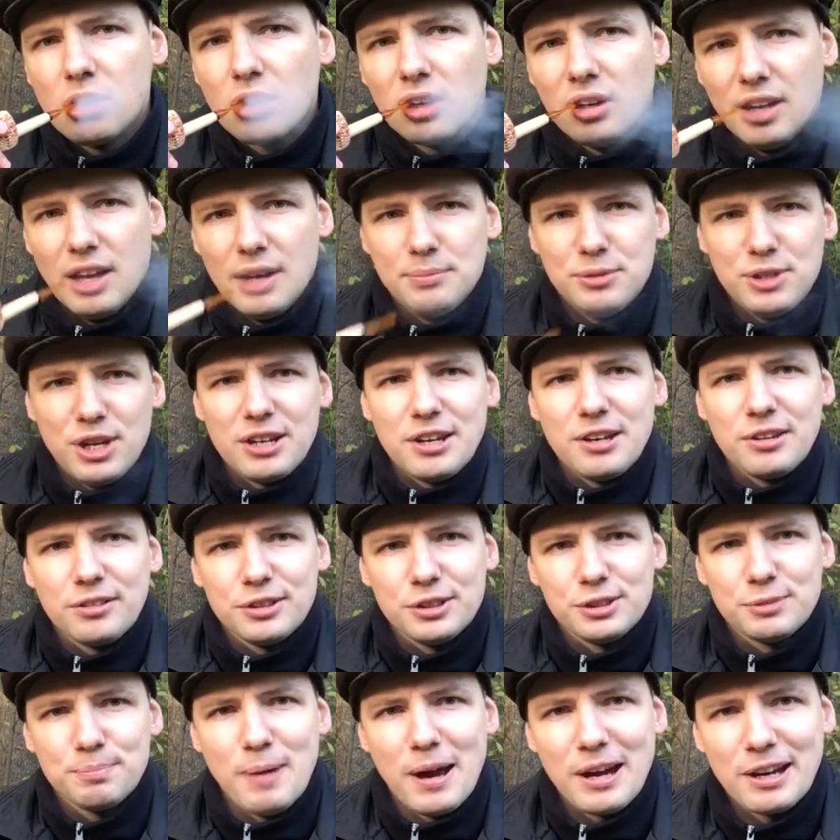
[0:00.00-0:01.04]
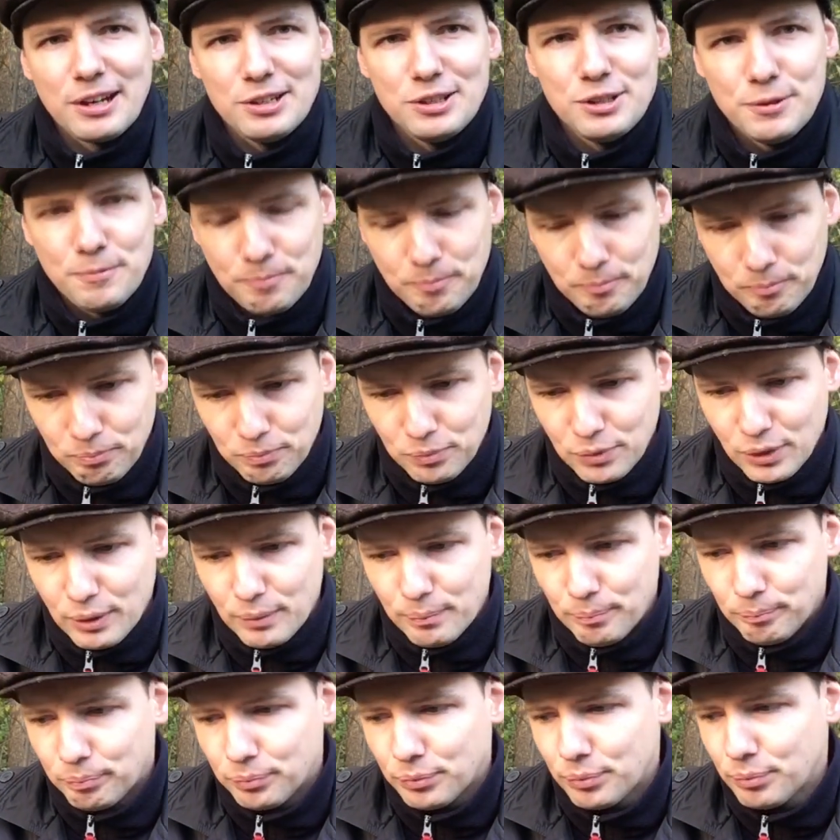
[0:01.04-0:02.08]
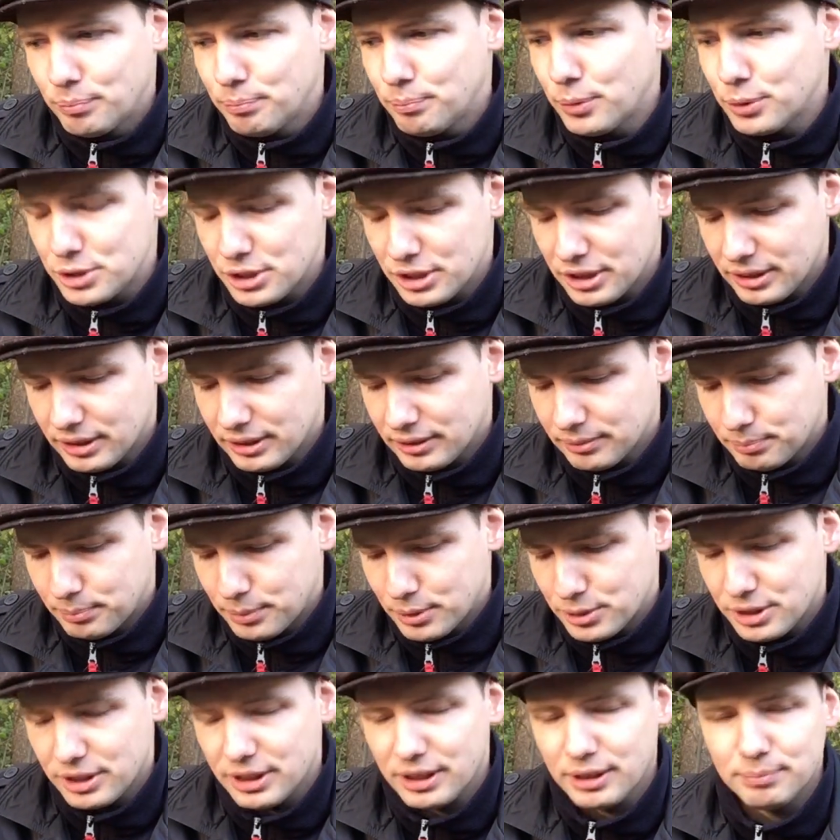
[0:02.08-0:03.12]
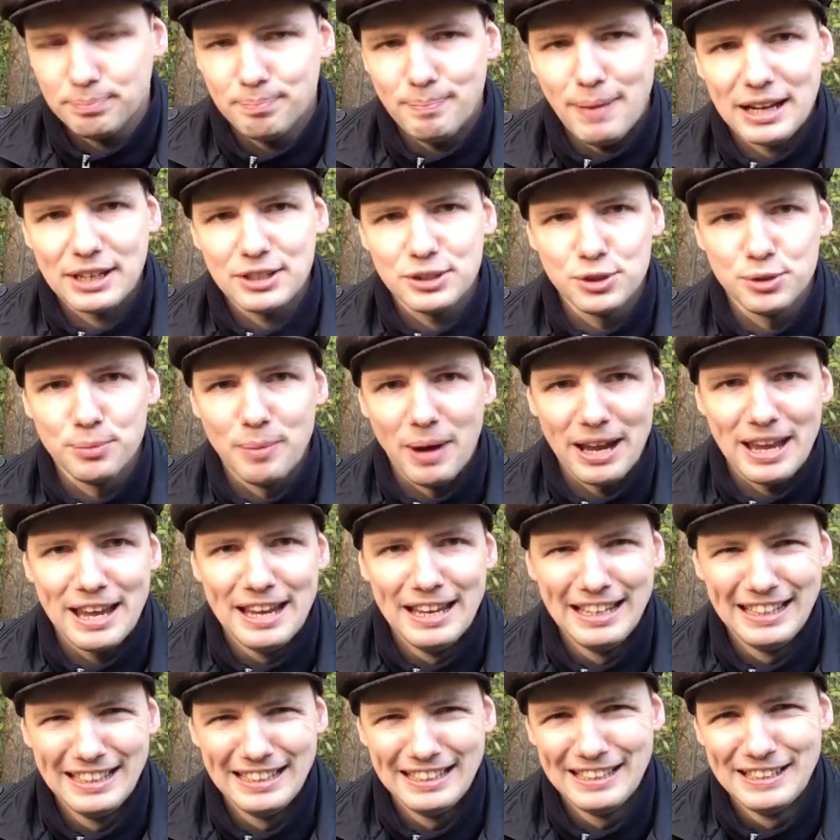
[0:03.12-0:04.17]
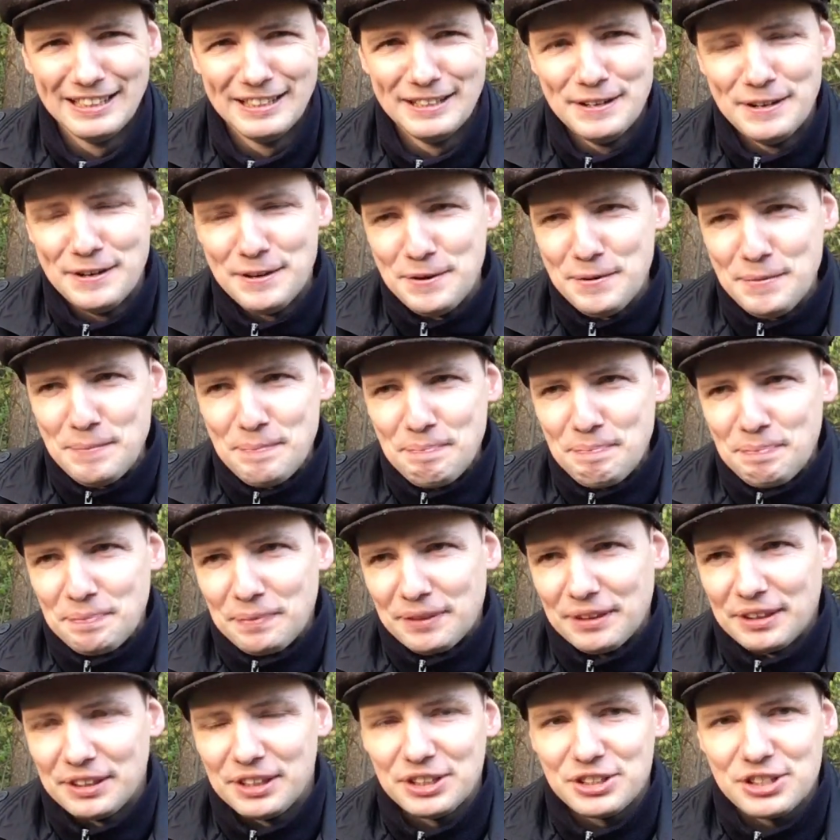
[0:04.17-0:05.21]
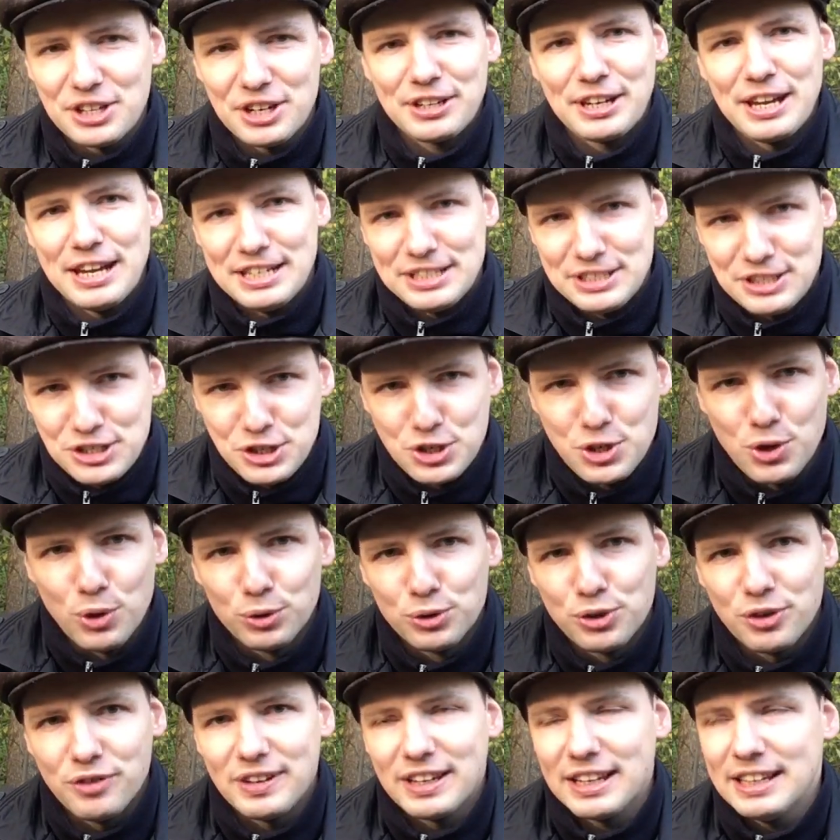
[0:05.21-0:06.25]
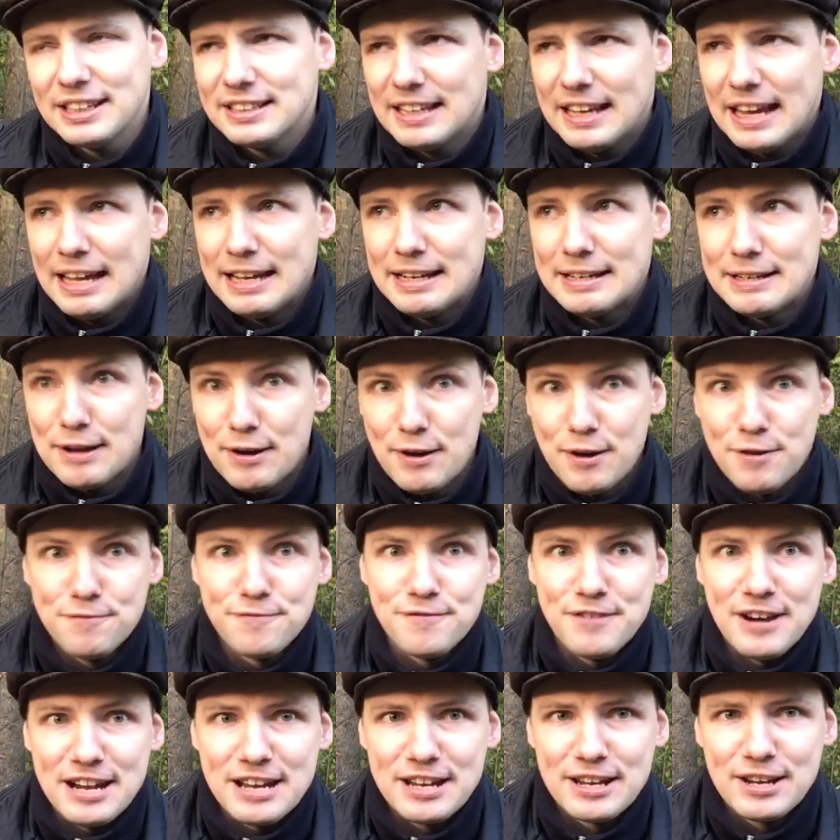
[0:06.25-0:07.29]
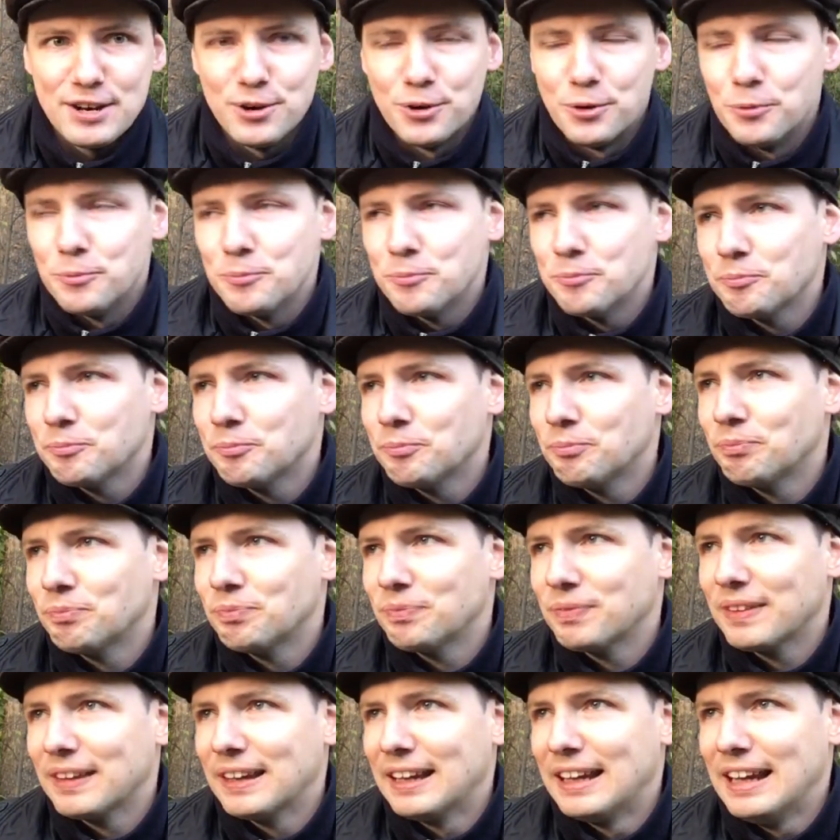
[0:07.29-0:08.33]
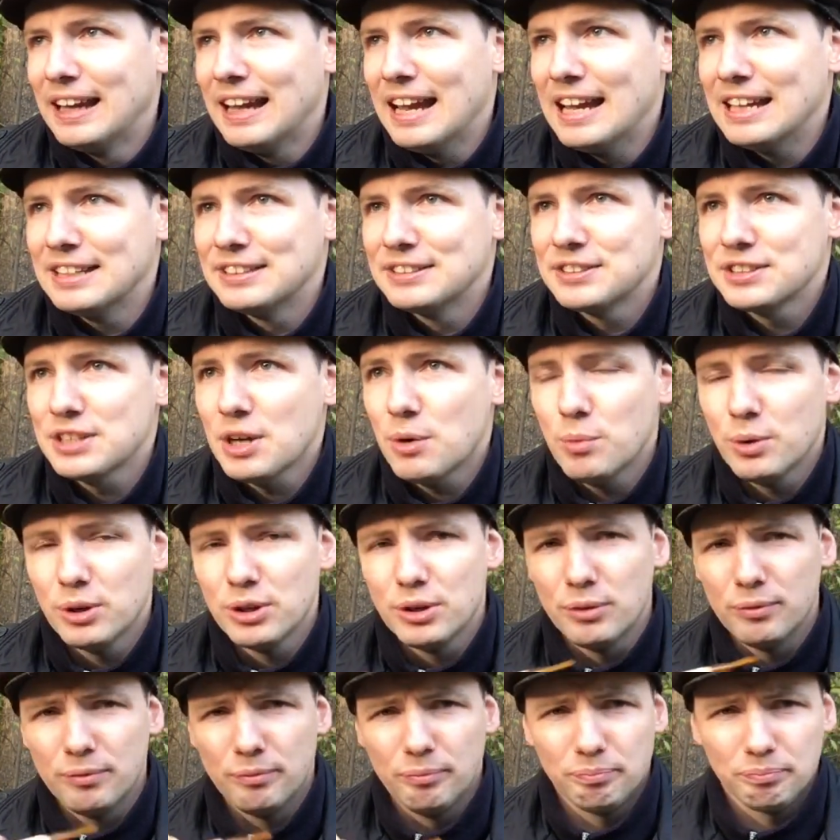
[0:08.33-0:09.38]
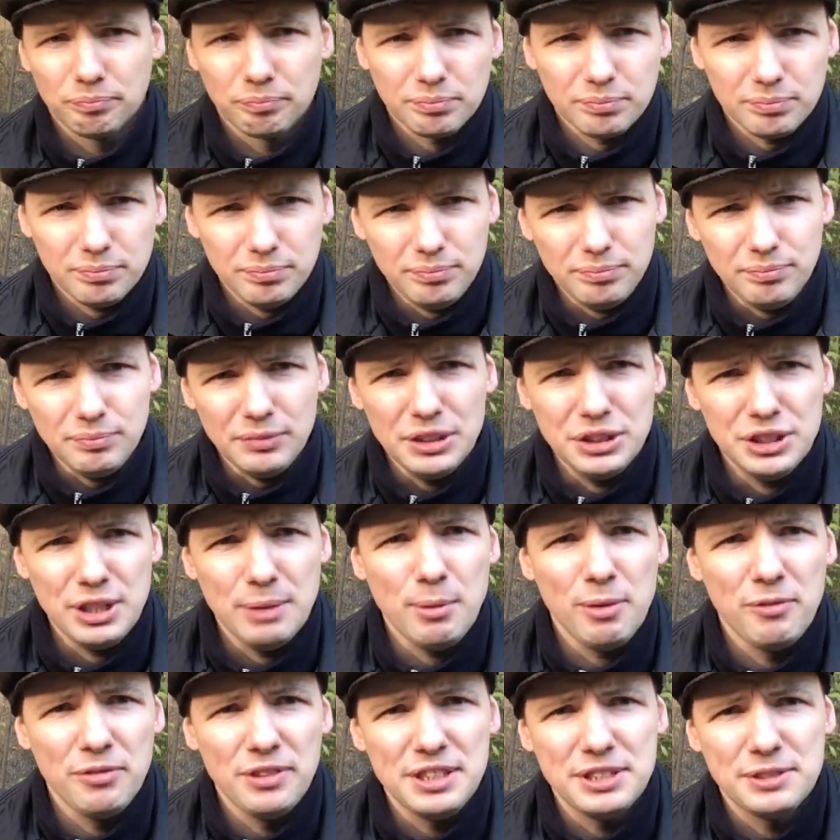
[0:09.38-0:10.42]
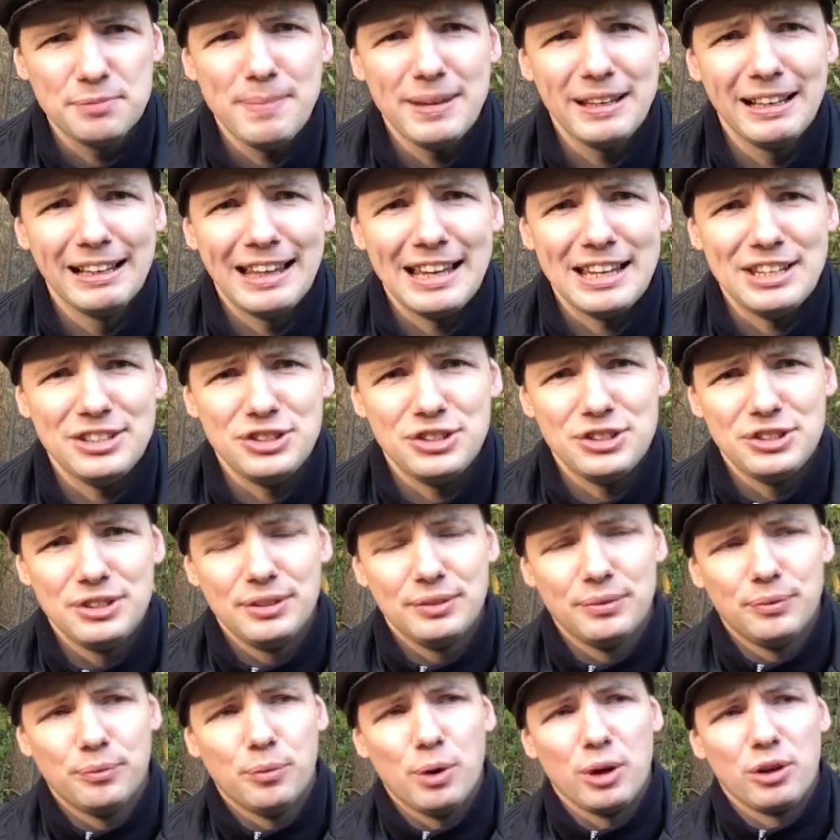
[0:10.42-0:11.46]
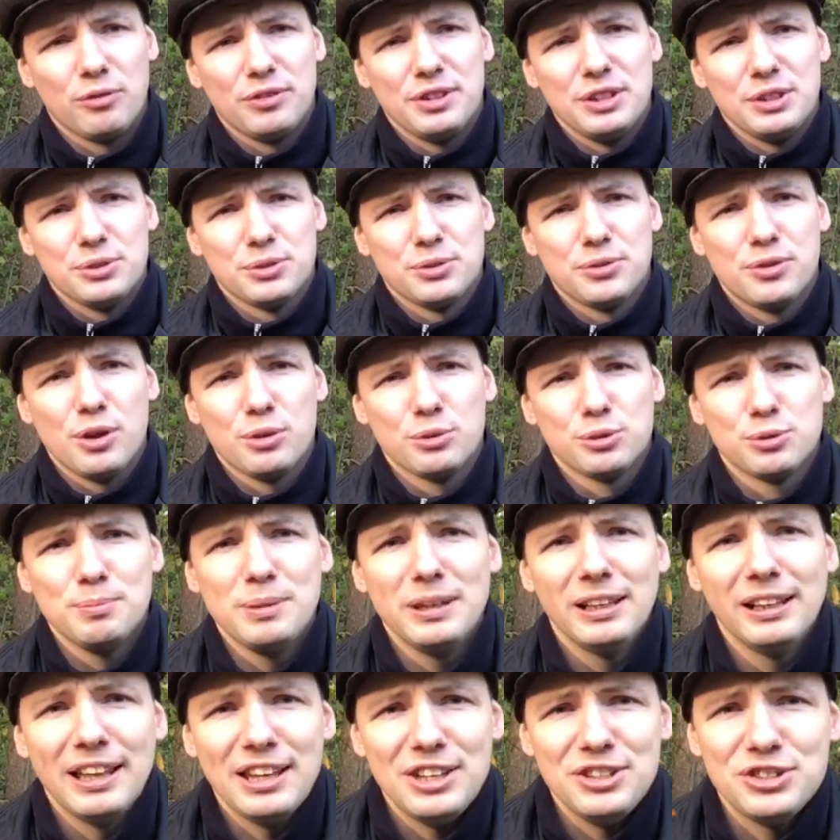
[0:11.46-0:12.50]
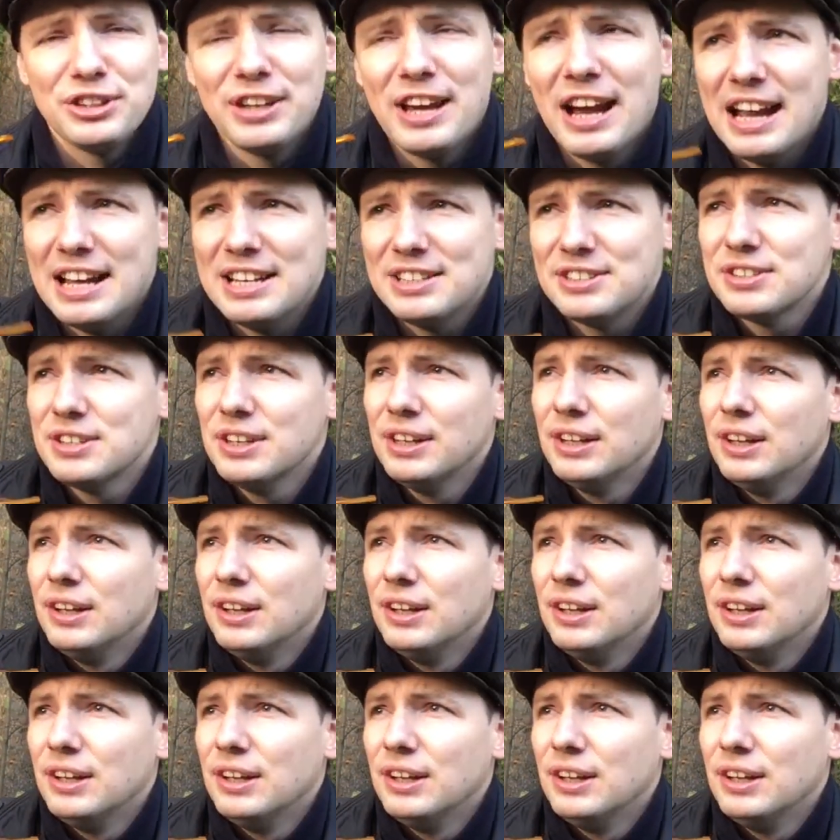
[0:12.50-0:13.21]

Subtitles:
And I'm taking this package, putting it back into my guitar case, shouldering it, and off I go. And some of these one of those middle-aged guys